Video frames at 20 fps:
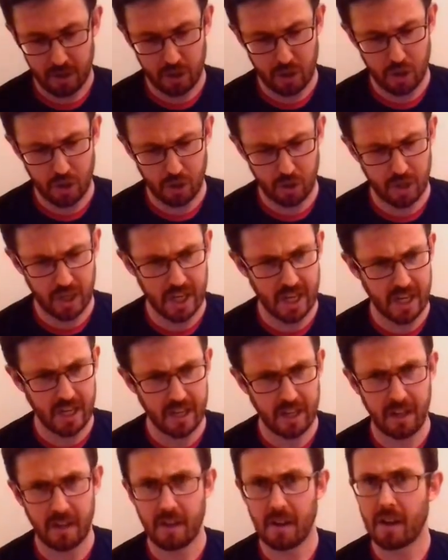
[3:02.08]

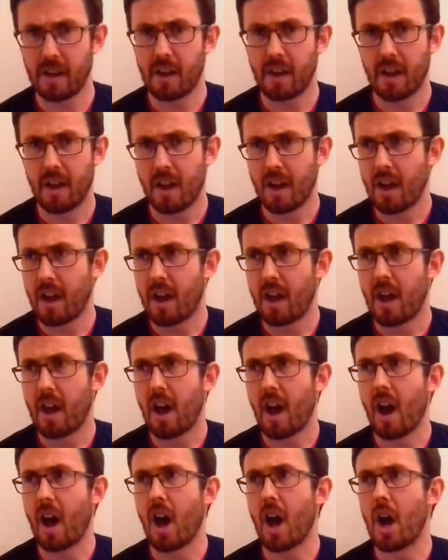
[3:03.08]
cooking,
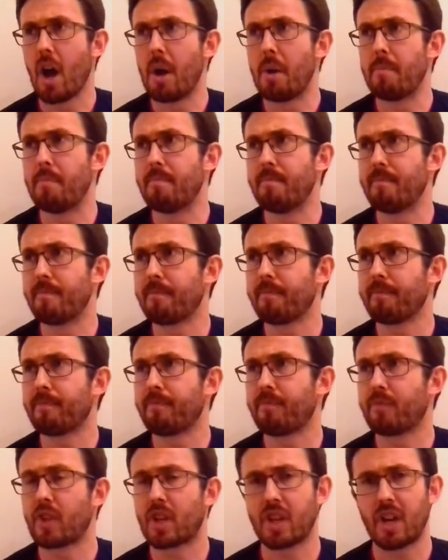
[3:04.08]

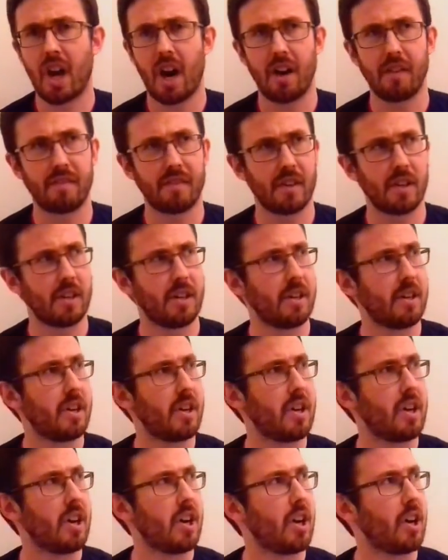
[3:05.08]
cover
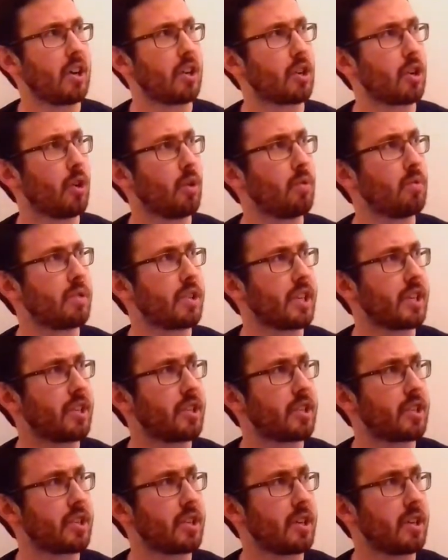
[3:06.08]
and
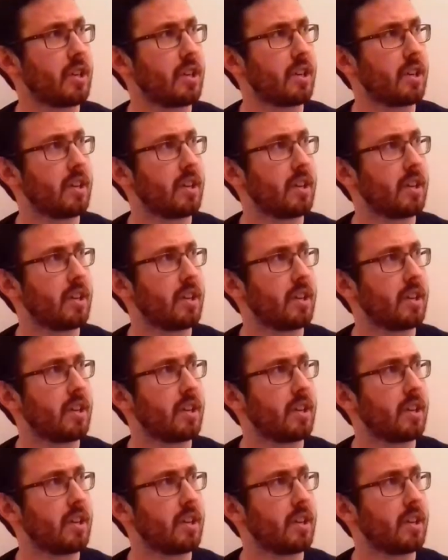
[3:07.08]
cordage.